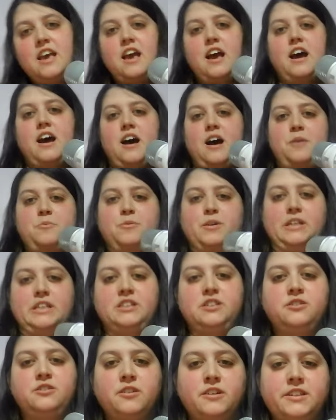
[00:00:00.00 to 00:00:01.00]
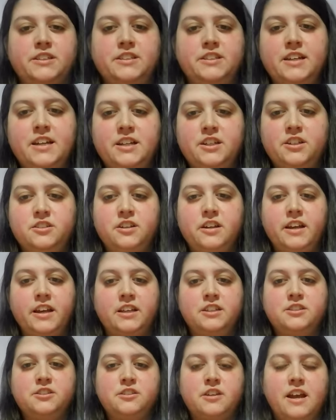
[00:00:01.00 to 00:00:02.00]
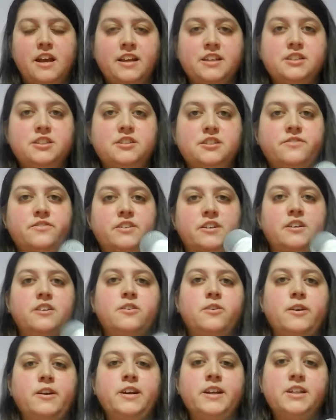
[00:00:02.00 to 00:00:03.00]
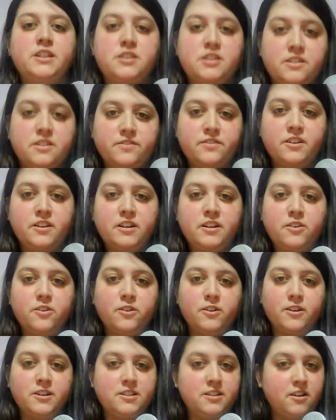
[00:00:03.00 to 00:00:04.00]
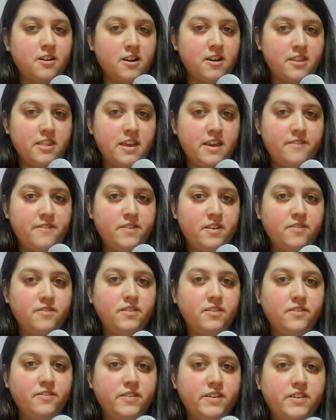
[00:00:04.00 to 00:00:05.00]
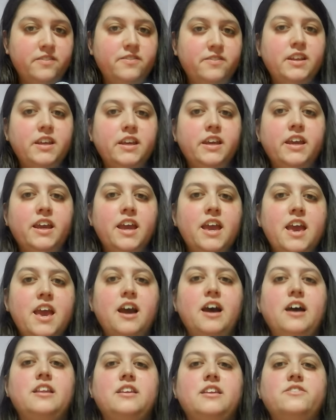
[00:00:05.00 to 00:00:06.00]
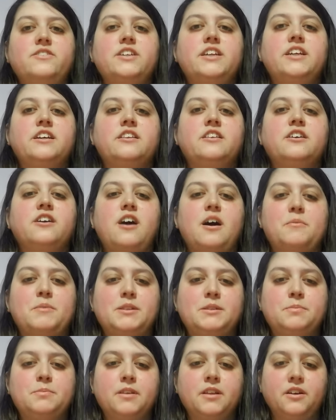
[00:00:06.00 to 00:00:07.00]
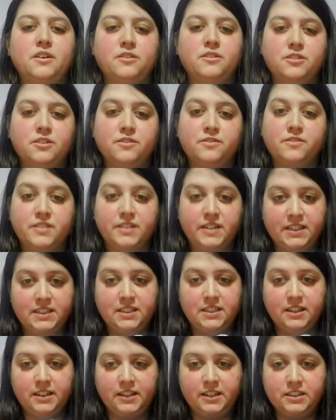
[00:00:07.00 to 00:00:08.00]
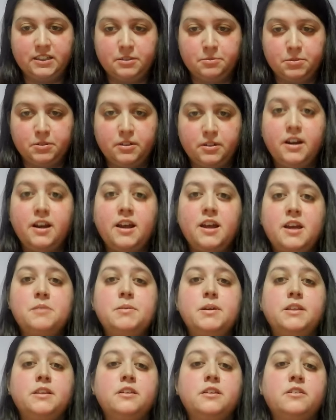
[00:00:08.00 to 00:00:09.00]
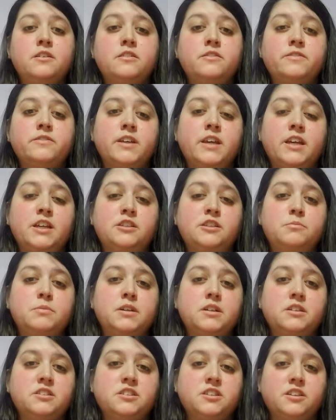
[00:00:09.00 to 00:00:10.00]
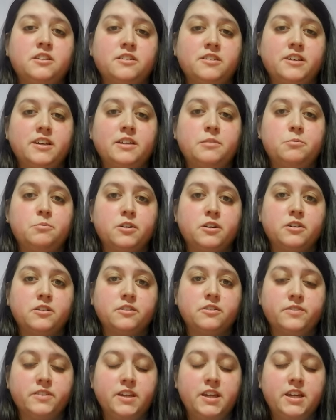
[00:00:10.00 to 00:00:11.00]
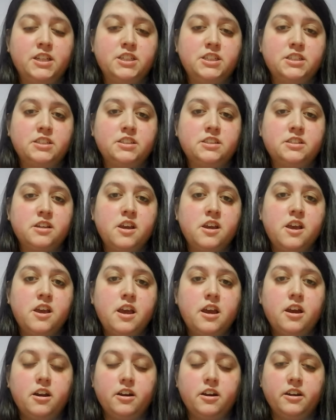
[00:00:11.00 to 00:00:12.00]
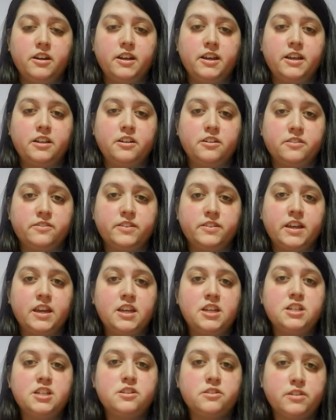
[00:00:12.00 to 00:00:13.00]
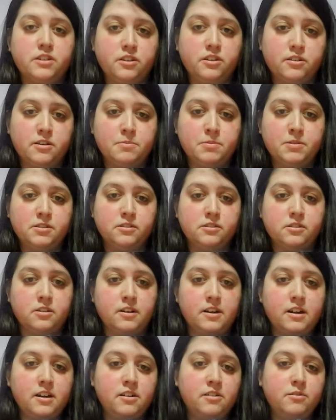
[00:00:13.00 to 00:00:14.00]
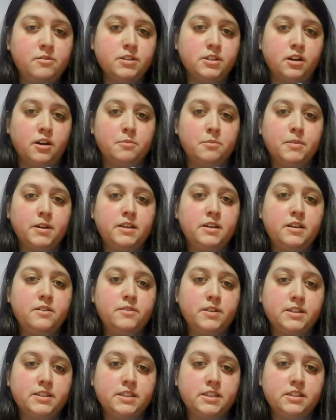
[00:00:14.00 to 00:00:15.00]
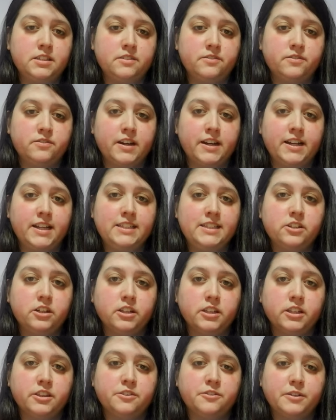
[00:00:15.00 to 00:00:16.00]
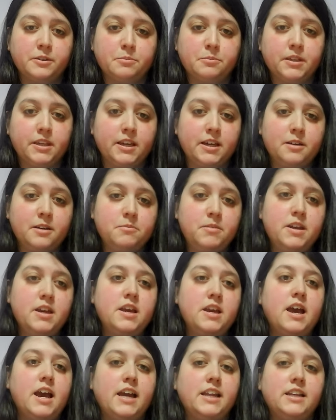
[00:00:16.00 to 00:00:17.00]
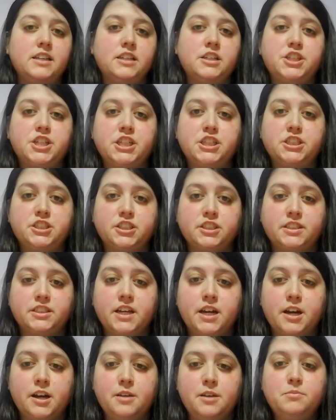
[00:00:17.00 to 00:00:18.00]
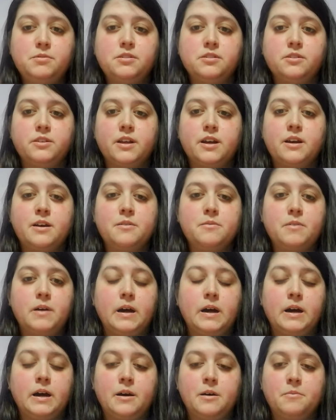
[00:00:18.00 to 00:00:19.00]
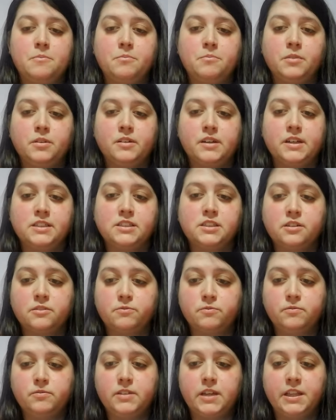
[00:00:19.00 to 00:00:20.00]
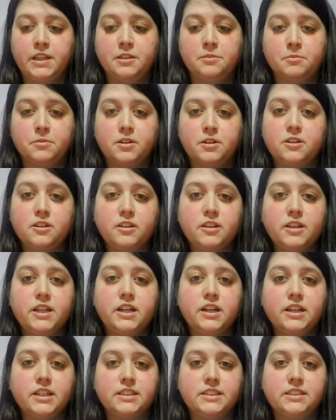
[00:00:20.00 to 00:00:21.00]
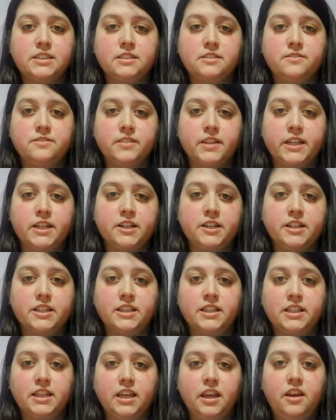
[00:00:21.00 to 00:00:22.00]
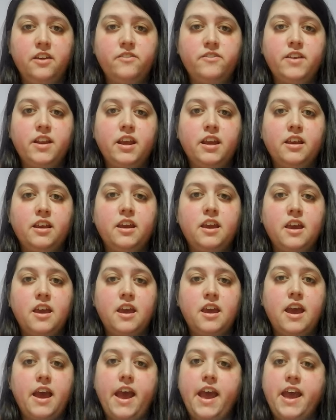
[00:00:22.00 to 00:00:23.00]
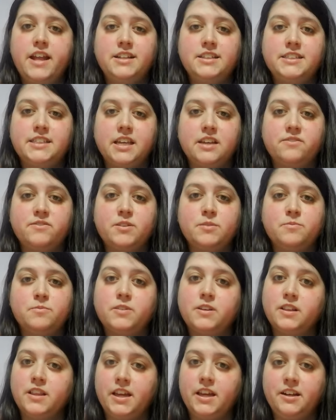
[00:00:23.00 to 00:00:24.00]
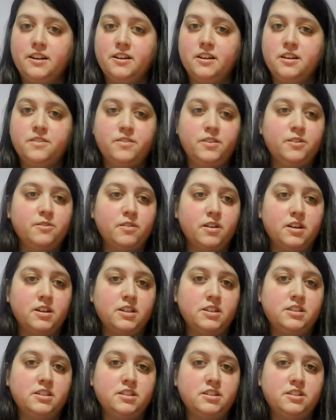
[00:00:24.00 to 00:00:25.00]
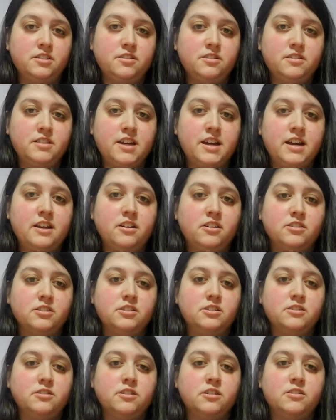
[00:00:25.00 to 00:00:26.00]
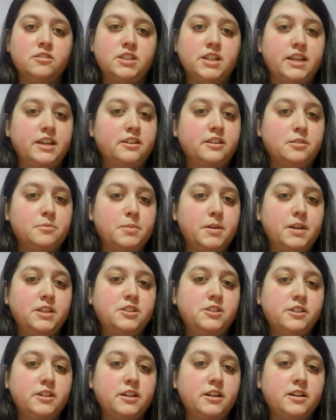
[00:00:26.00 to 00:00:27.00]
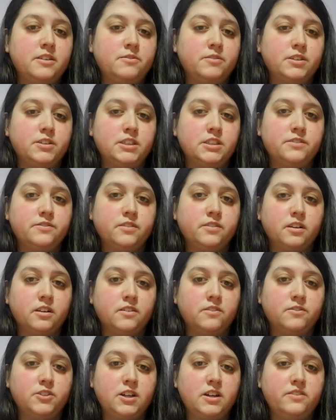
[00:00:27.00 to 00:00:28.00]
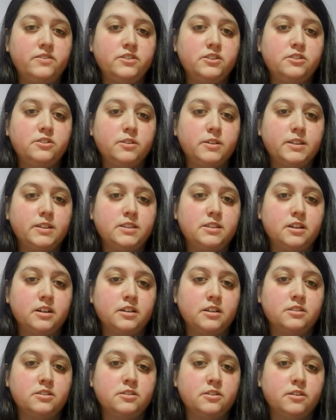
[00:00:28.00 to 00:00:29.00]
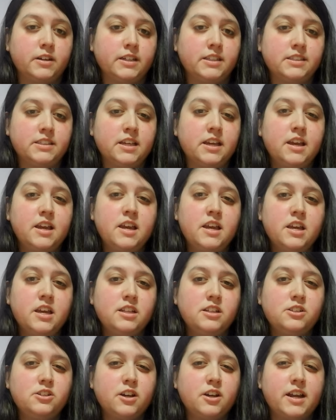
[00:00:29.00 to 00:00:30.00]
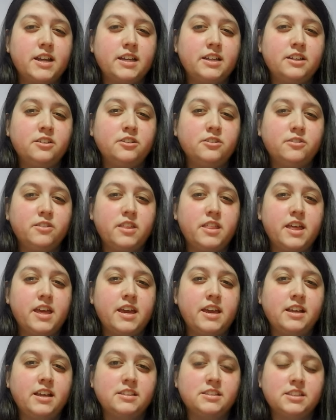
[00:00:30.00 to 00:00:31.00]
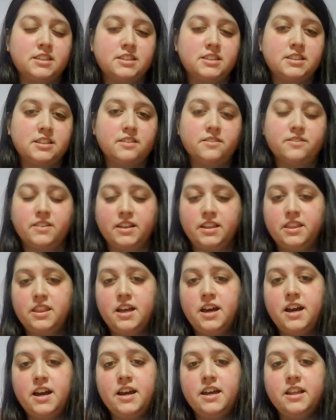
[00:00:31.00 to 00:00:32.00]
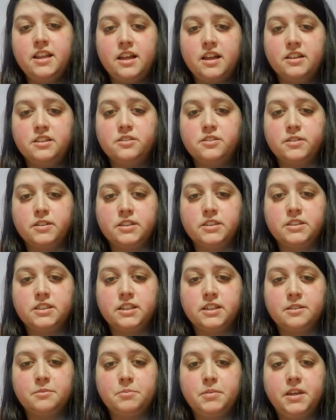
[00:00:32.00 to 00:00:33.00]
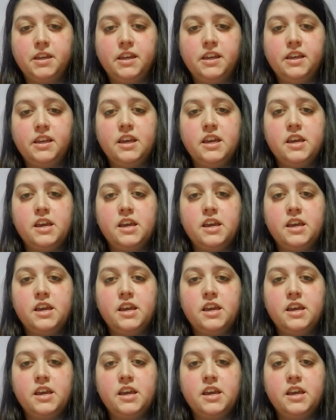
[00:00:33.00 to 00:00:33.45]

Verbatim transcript: Um, is yours an ext extrovert or an introvert, or are they fifty fifty? I'd love to hear in the comments below. Don't forget to like and subscribe. Hit the notification bell so you can get more notifications, or you can get notifications when new episodes are out, which are Monday, Wednesdays, and Fridays, all at three p m I did change the time so that um, you guys could get them earlier instead of later in the evening, and save them for later if you wanted to do that. Also, go check out the Patreon, which is full of travel stories, dog stories, trying new things, and stuff like that. That's what it's going to be.